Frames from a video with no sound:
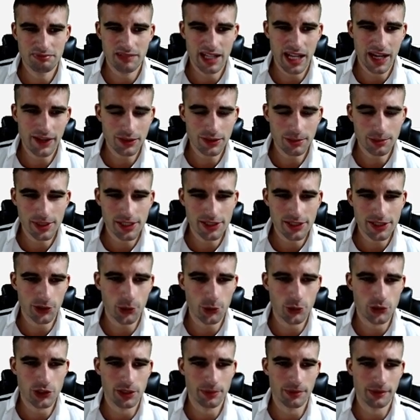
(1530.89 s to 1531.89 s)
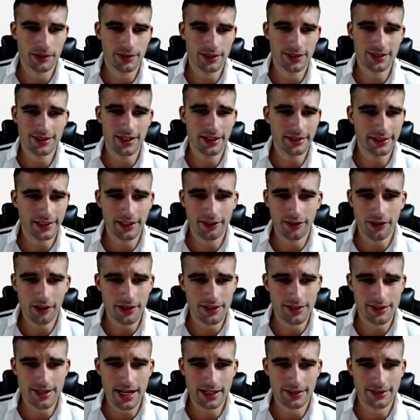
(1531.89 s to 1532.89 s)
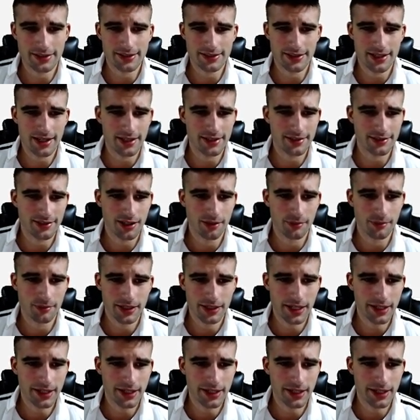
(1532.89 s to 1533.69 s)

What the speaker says: have some decent ownership because it's not that hard to stack these guys up.